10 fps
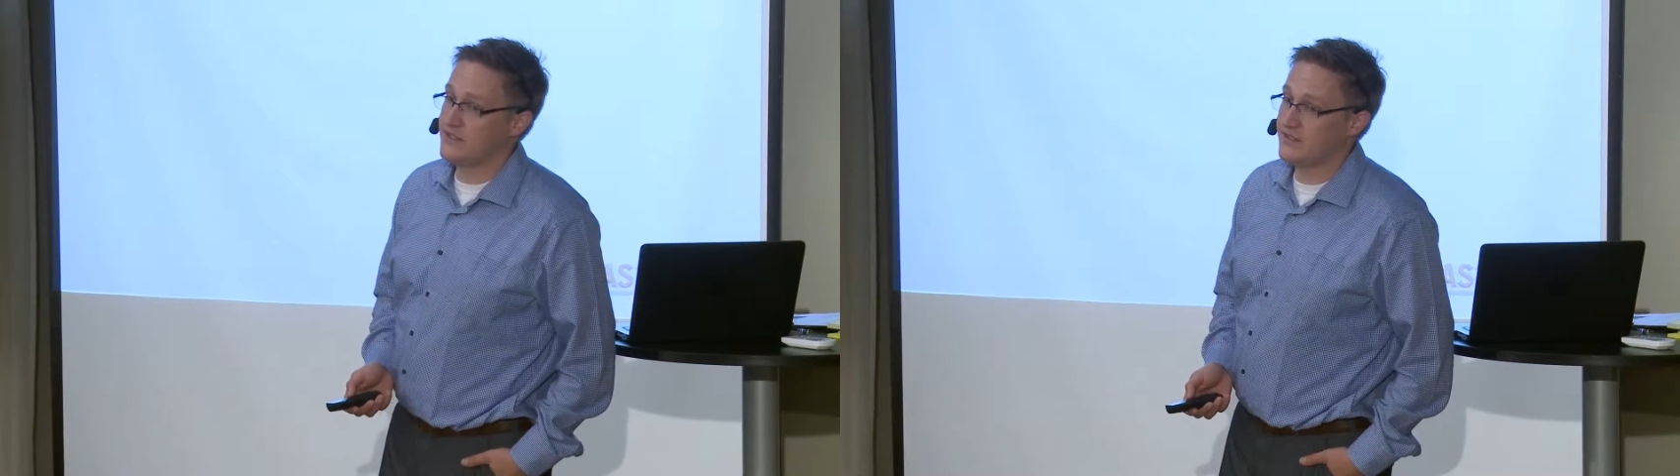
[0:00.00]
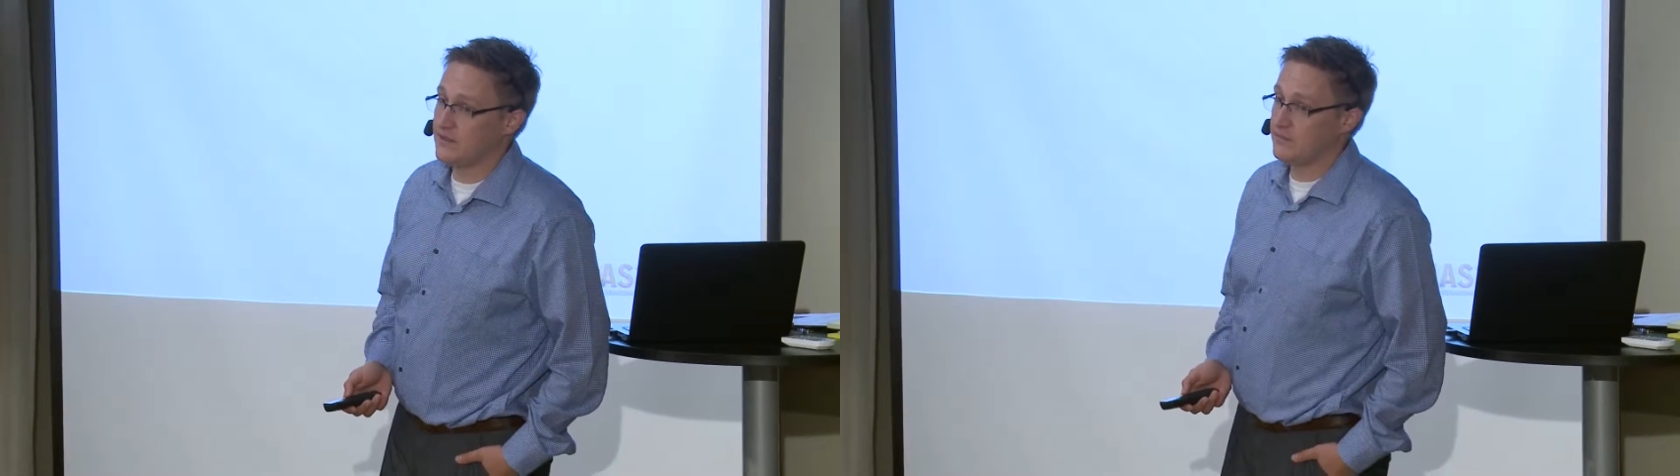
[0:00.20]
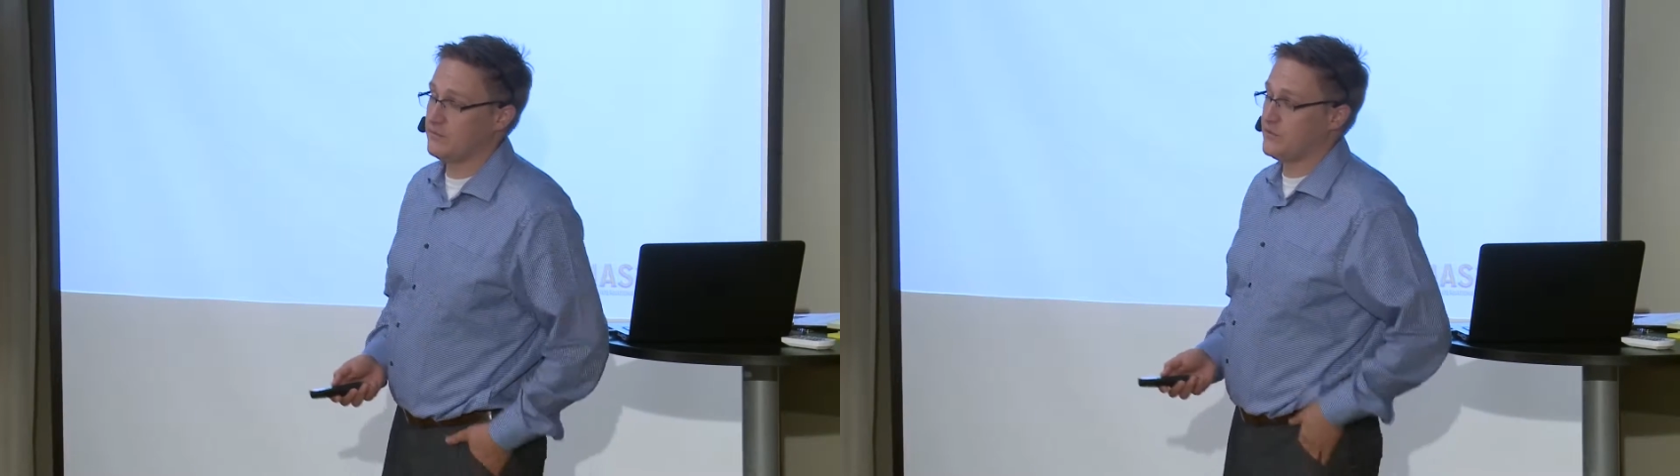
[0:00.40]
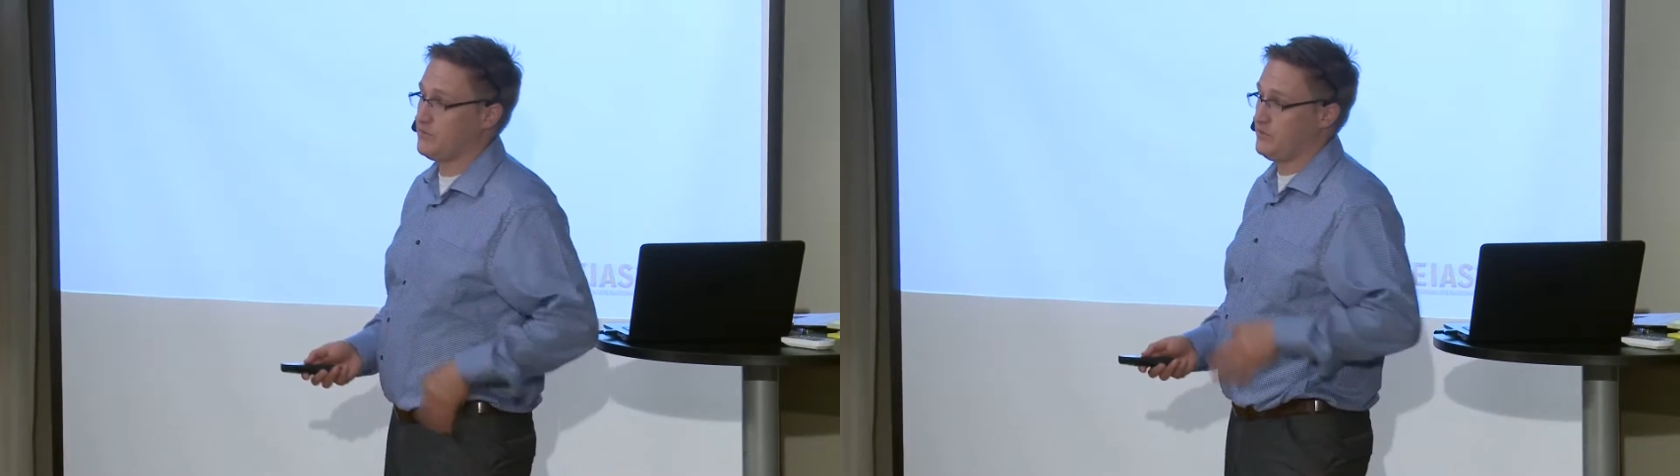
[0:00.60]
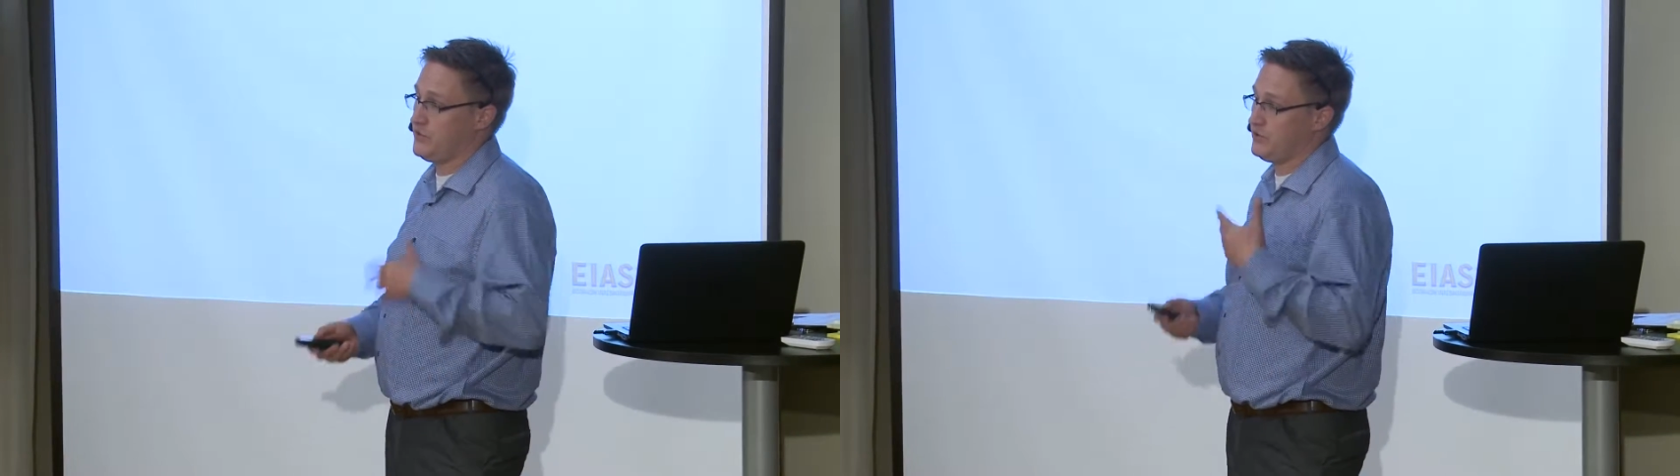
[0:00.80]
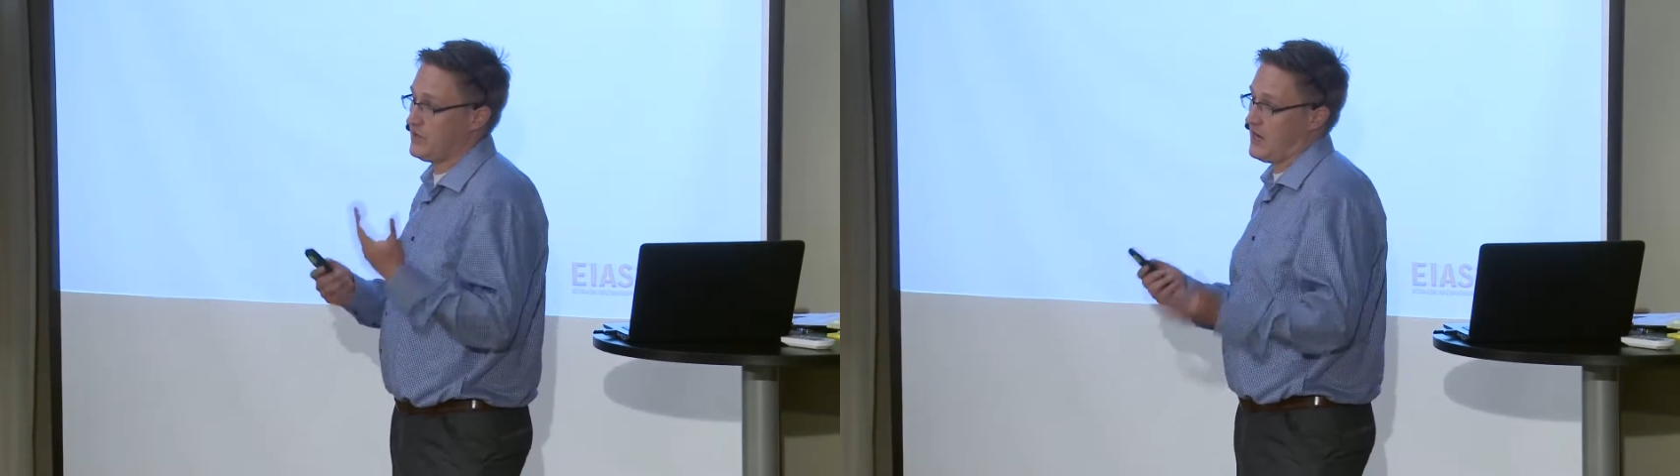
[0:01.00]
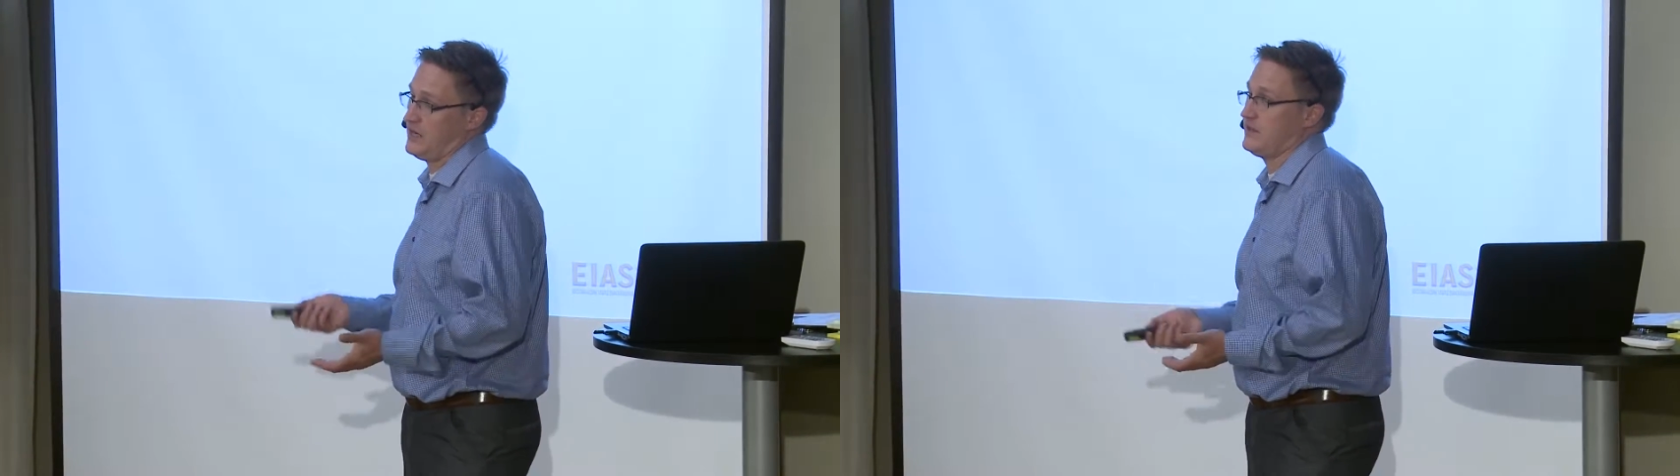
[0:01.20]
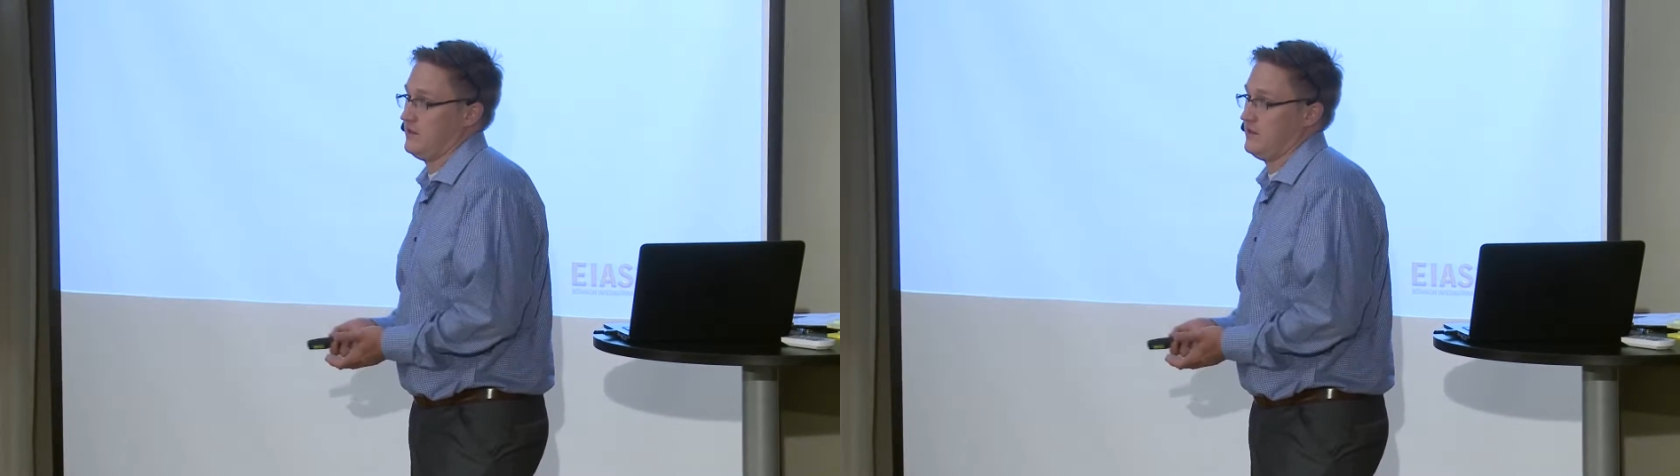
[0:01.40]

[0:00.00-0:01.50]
system due to high